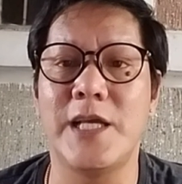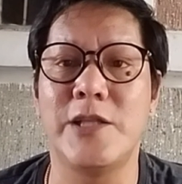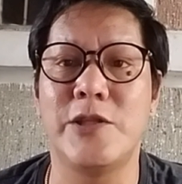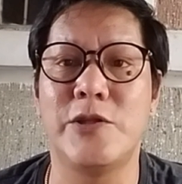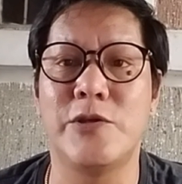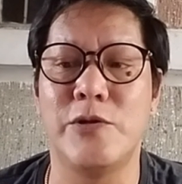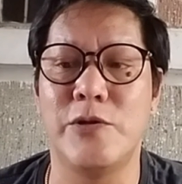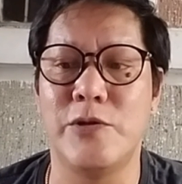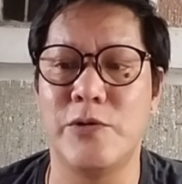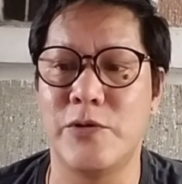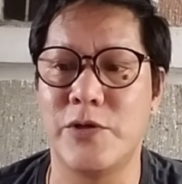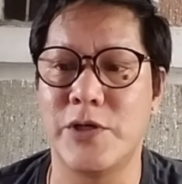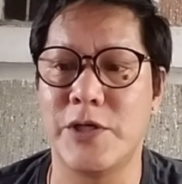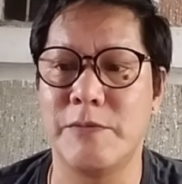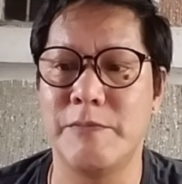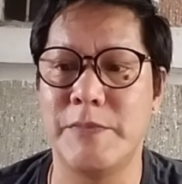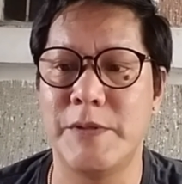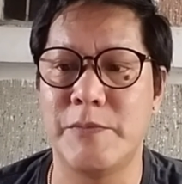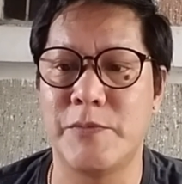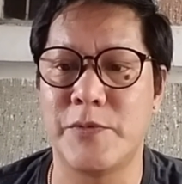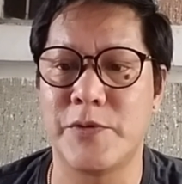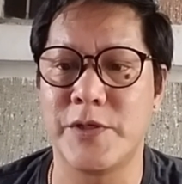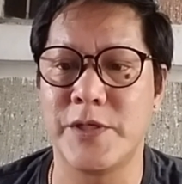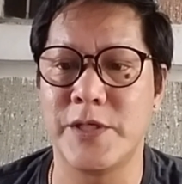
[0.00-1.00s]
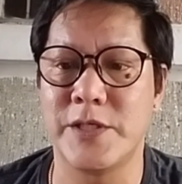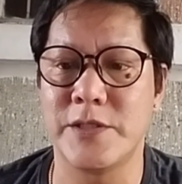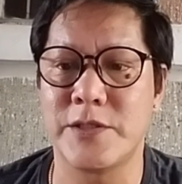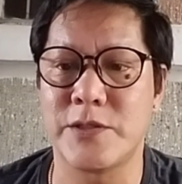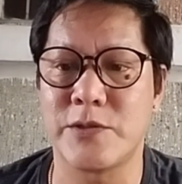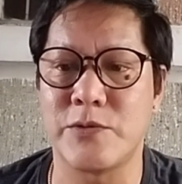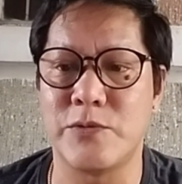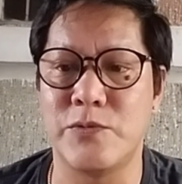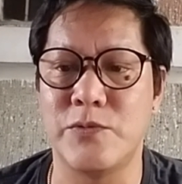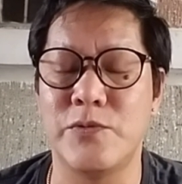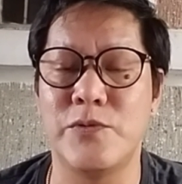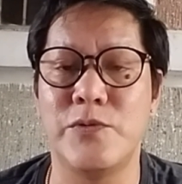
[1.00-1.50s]
Dolor Memorial
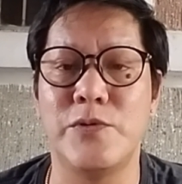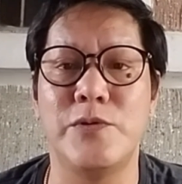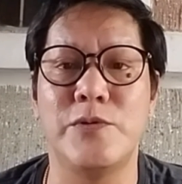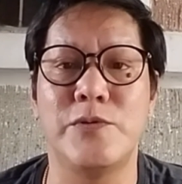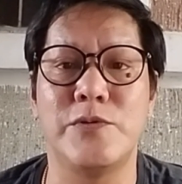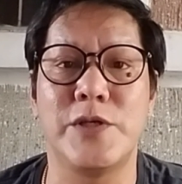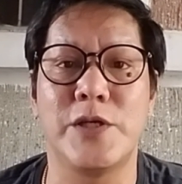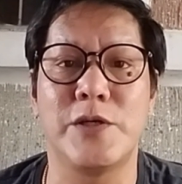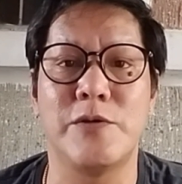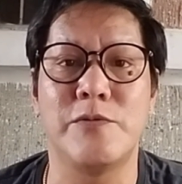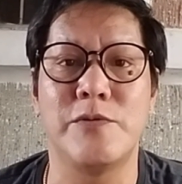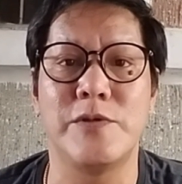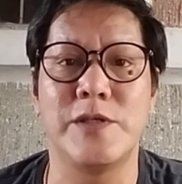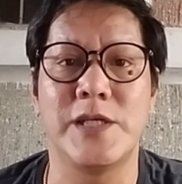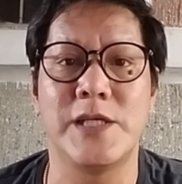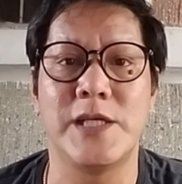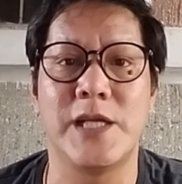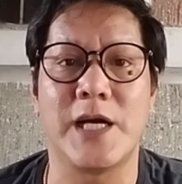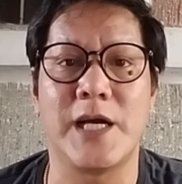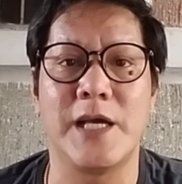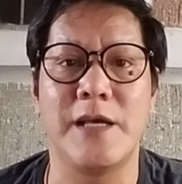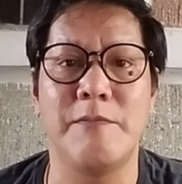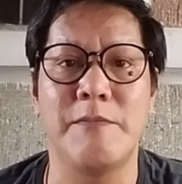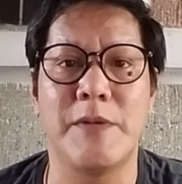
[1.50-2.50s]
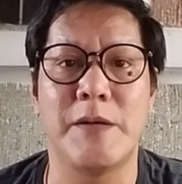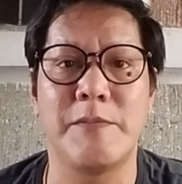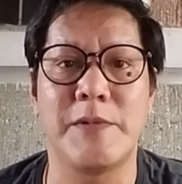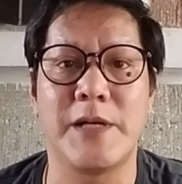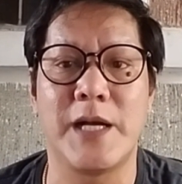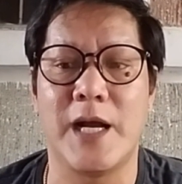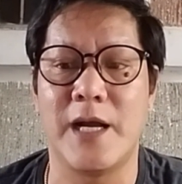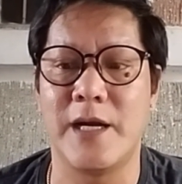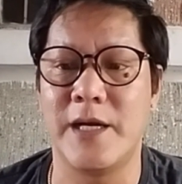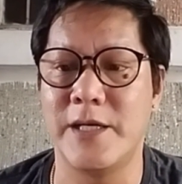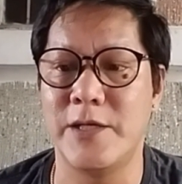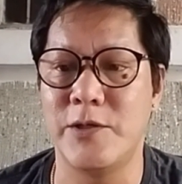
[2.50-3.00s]
School, unang-una na kay Ma'am
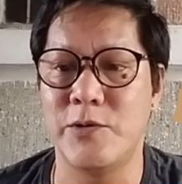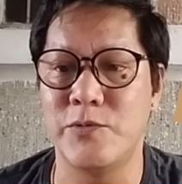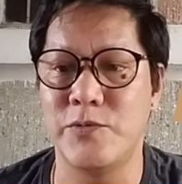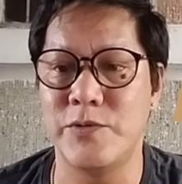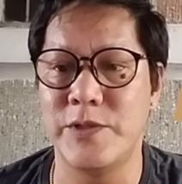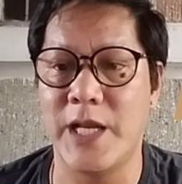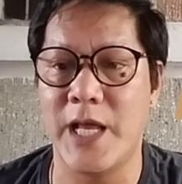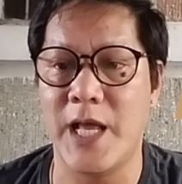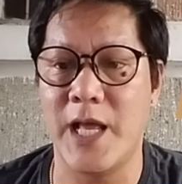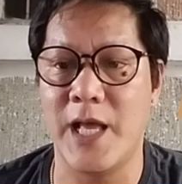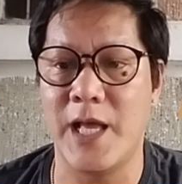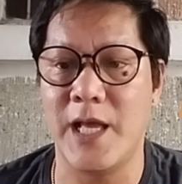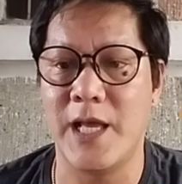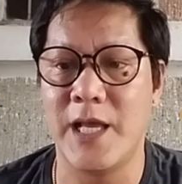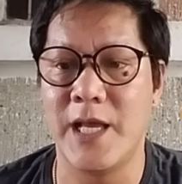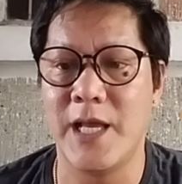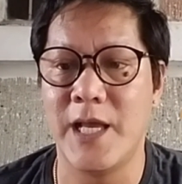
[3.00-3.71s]
Karen Luna,